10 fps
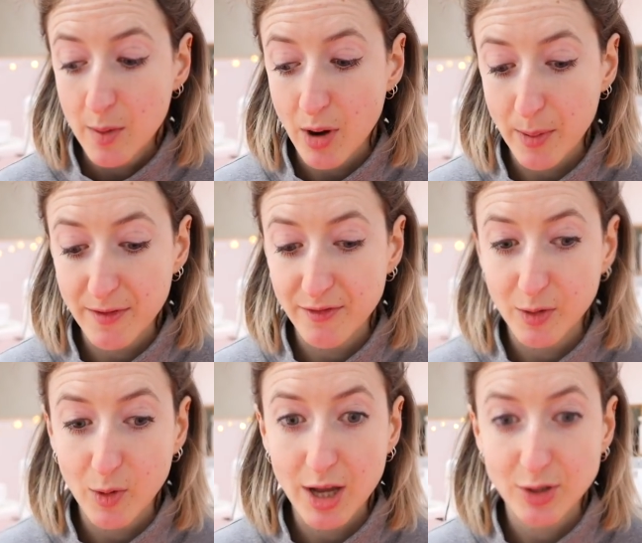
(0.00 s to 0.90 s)
prepping for
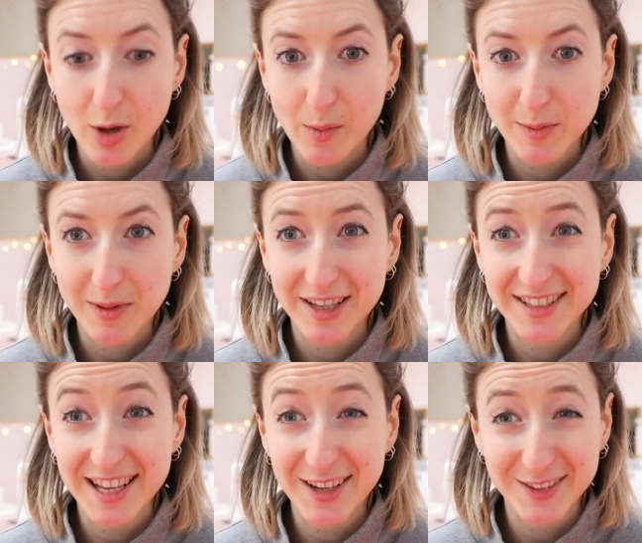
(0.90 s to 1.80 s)
the workshops
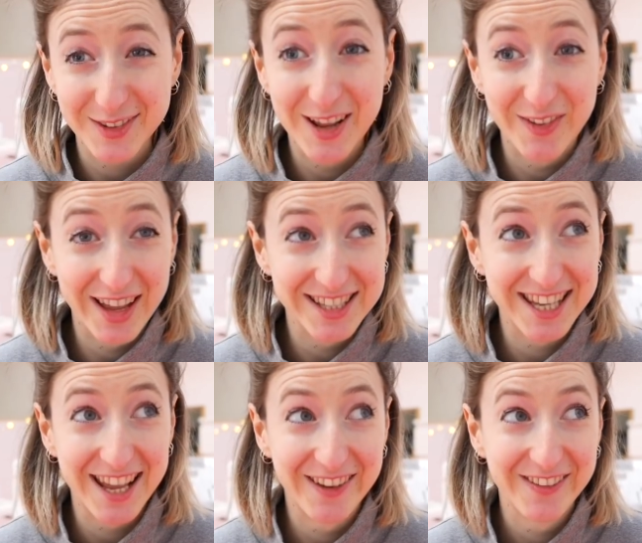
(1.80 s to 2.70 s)
because it looks really
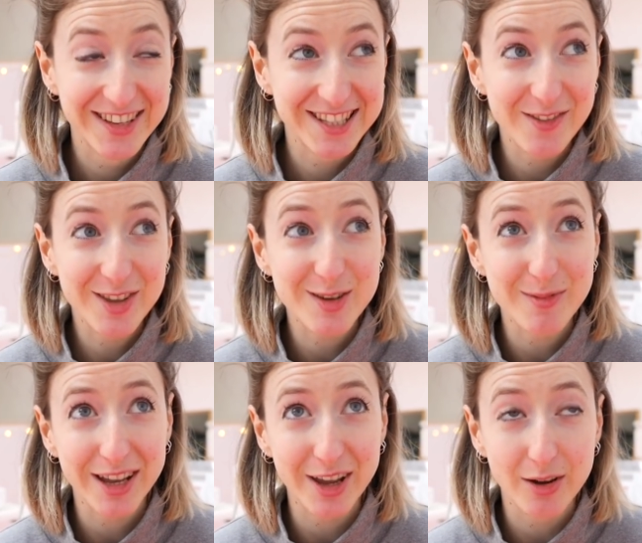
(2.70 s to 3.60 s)
festive. Something you
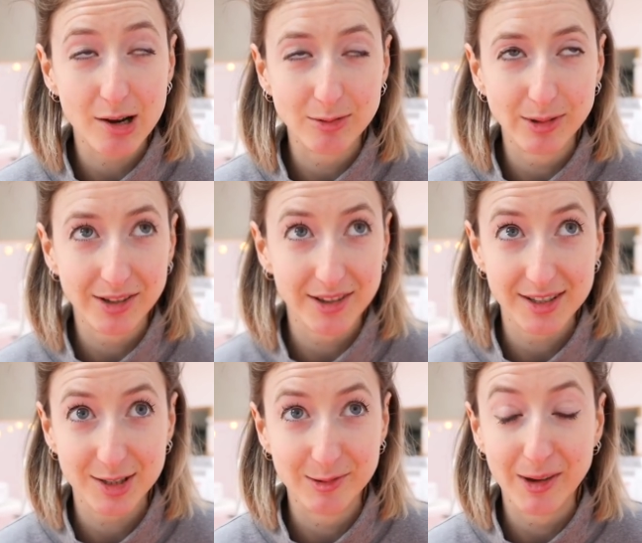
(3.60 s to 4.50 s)
might go, oh my God,
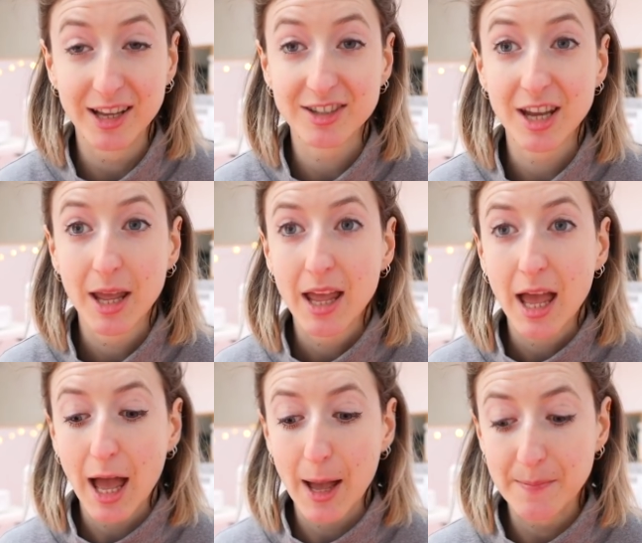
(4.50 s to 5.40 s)
that's too much.
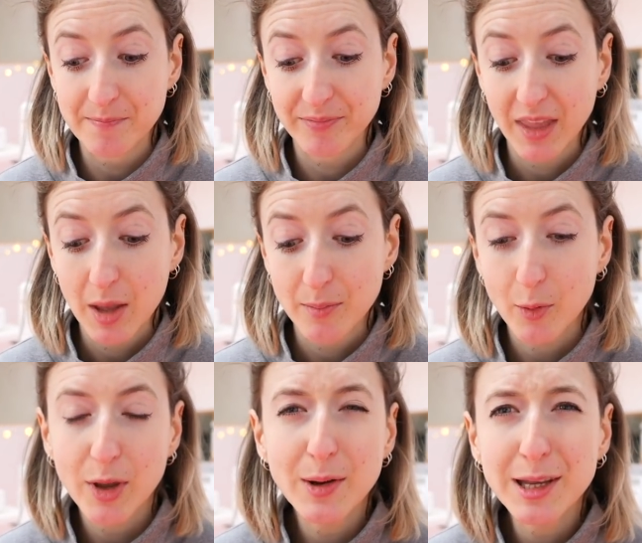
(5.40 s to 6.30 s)
Um, but
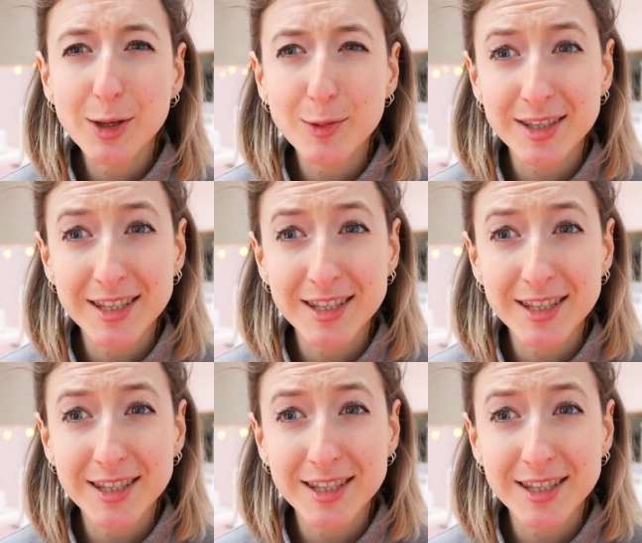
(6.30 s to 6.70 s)
we only use